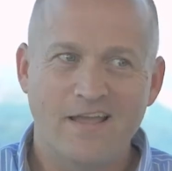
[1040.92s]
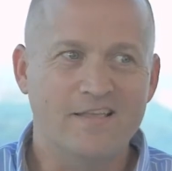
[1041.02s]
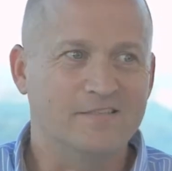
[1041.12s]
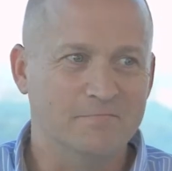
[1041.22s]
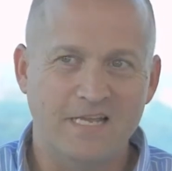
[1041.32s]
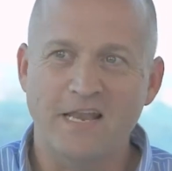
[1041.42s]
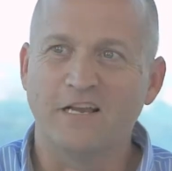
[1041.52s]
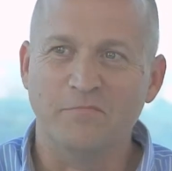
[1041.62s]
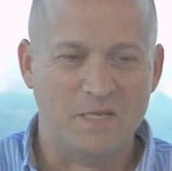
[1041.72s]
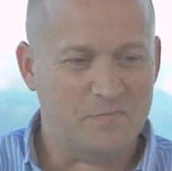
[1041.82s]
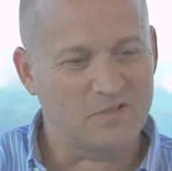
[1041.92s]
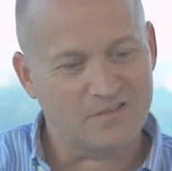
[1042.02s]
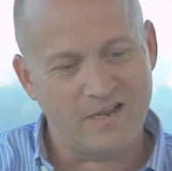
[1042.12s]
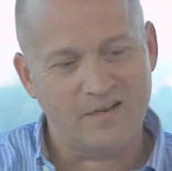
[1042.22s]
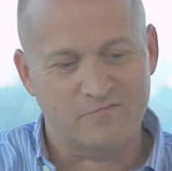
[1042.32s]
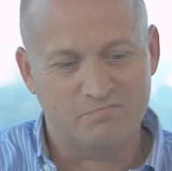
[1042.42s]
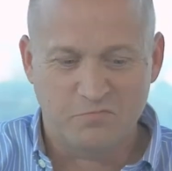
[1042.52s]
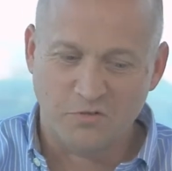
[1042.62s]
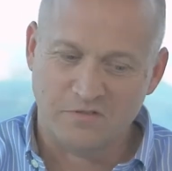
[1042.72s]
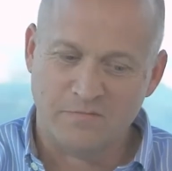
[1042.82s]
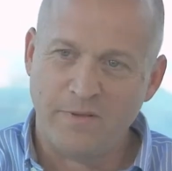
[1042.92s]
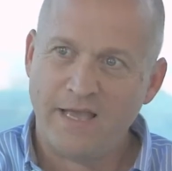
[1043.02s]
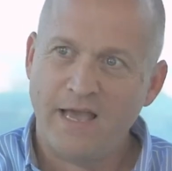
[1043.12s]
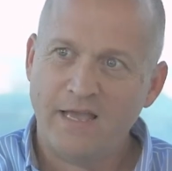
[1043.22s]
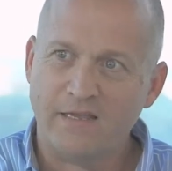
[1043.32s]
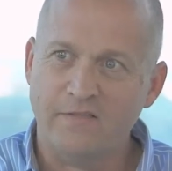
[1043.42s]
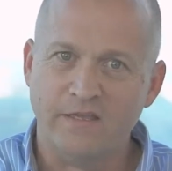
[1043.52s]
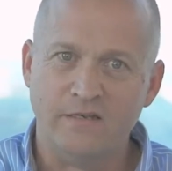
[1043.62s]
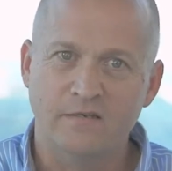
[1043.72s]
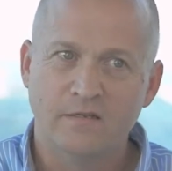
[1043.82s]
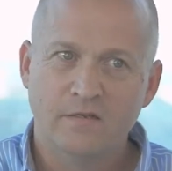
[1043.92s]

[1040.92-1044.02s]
And some technical people kind of pulled them back, and then